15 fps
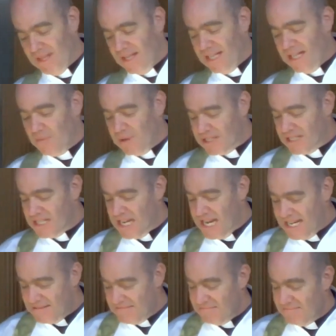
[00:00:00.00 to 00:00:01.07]
Now, once
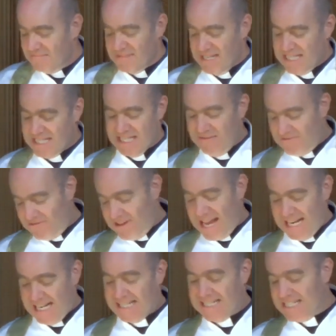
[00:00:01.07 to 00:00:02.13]
again, it's an
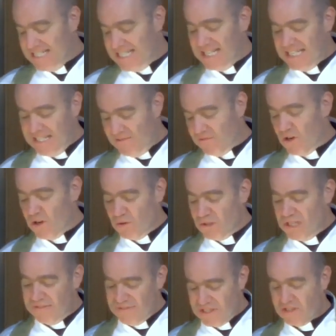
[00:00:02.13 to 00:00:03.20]
emphatic, distinctive role
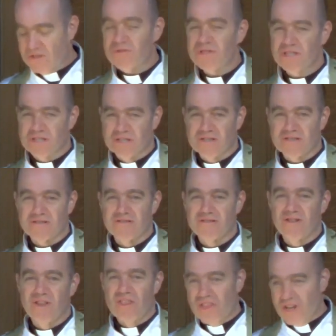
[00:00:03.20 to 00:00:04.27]
given to Christians.
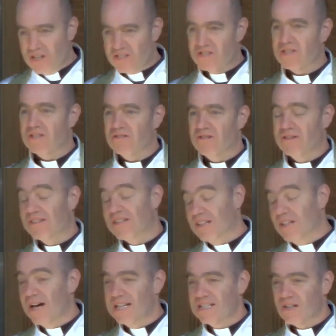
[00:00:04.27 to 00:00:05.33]
The
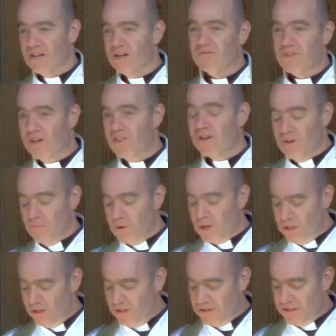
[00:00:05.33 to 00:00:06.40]
light of the
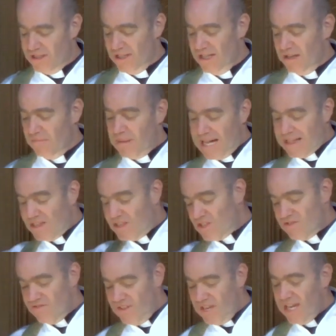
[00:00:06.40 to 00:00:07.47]
world. But the
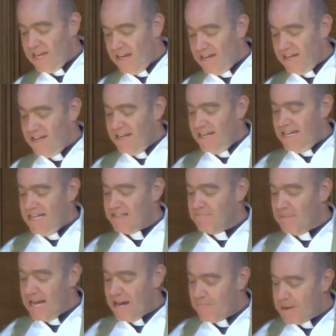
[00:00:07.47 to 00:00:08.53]
sphere is
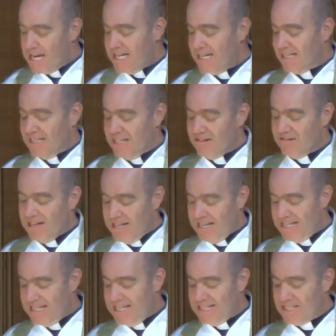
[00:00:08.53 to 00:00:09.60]
now made clearer.
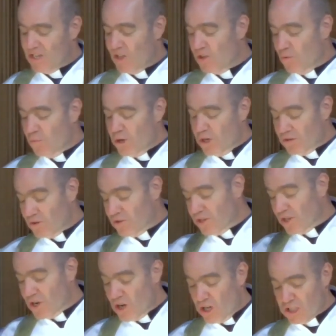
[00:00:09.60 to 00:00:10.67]
It is the world, or the
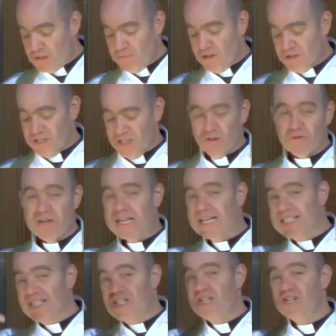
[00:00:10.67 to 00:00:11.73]
cosmos in Greek.
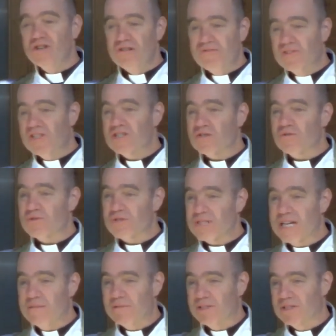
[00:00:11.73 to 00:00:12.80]
It's a universal
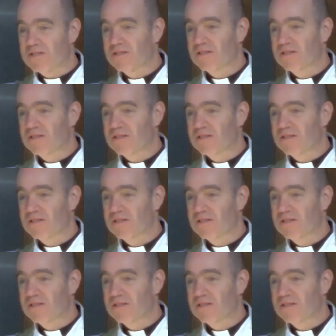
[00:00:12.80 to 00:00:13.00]
statement.